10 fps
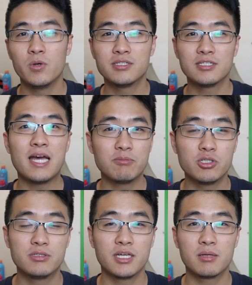When's the time
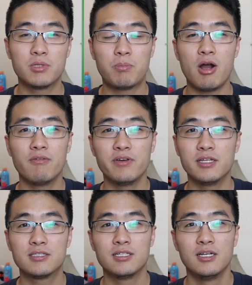to take the
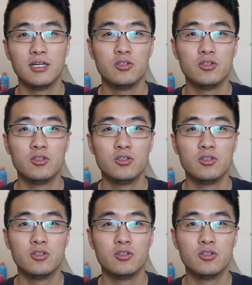profit?